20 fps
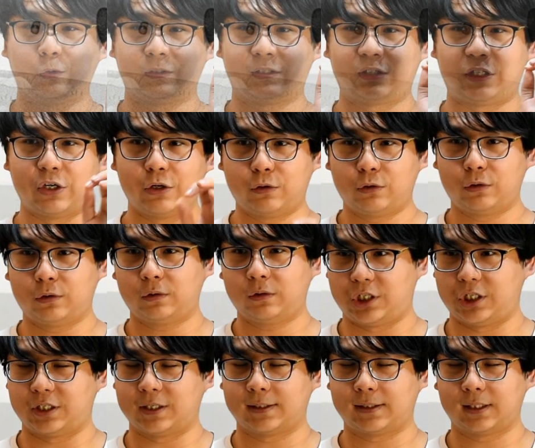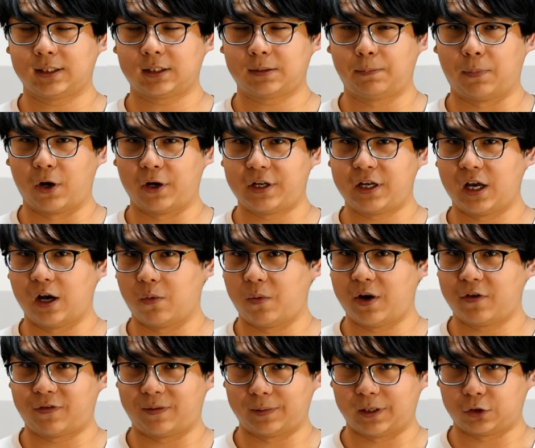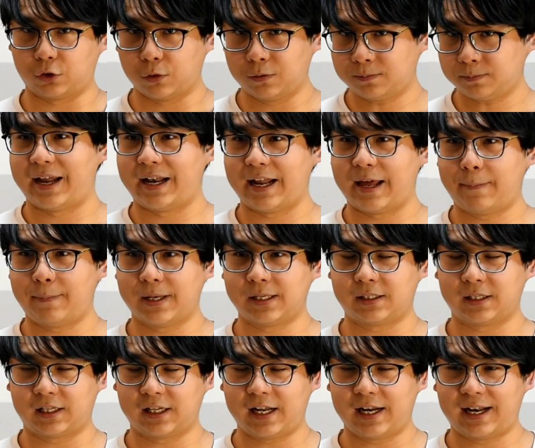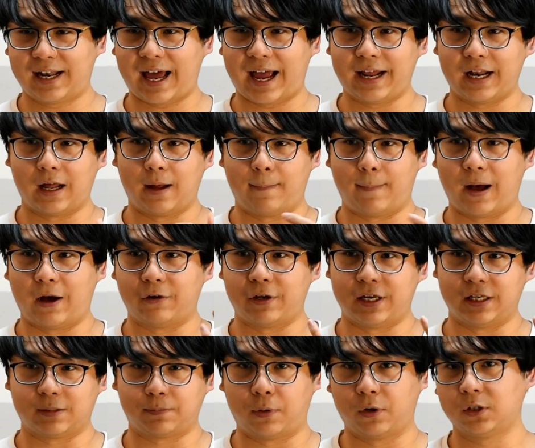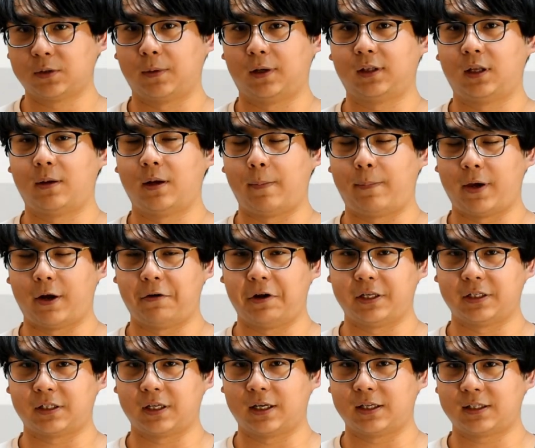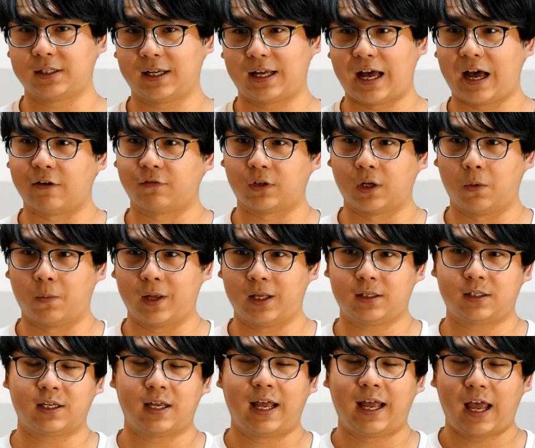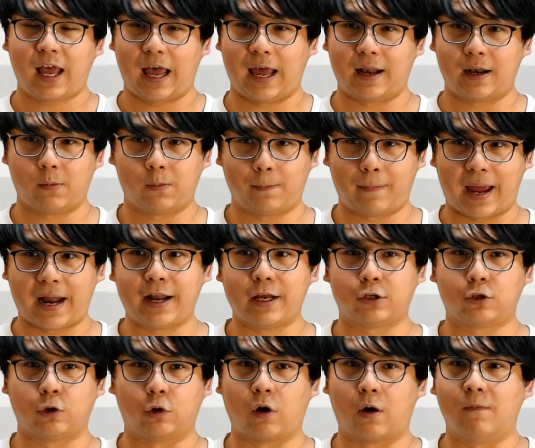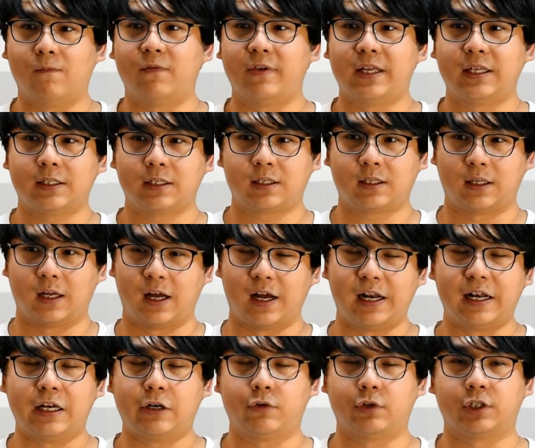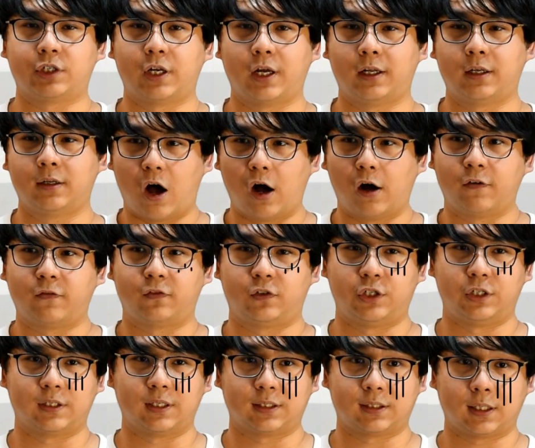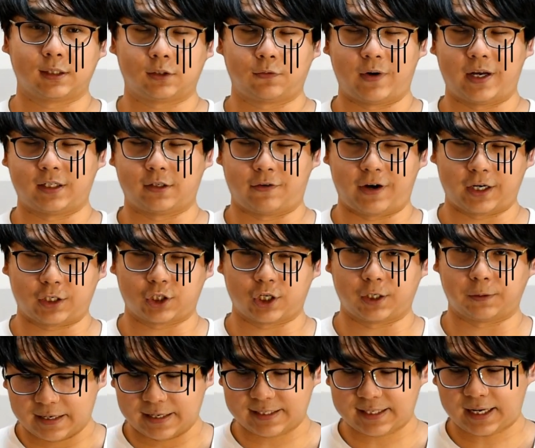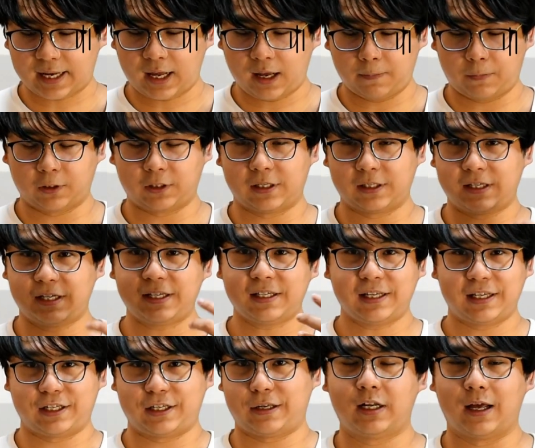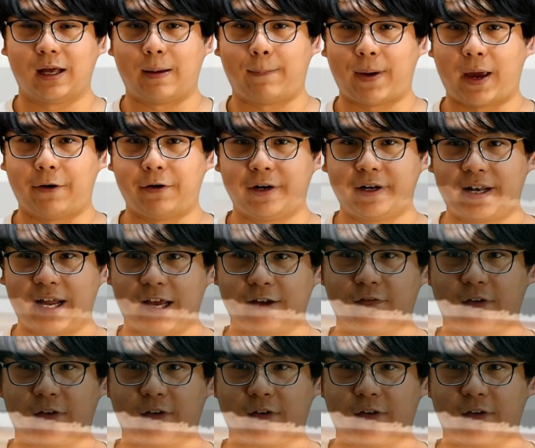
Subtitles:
steal Jesus's body away from the tomb and then basically lied about his post-mortem appearances afterwards afterwards and managed to convince the early Christian of Jesus' resurrection. The second hypothesis is the apparent death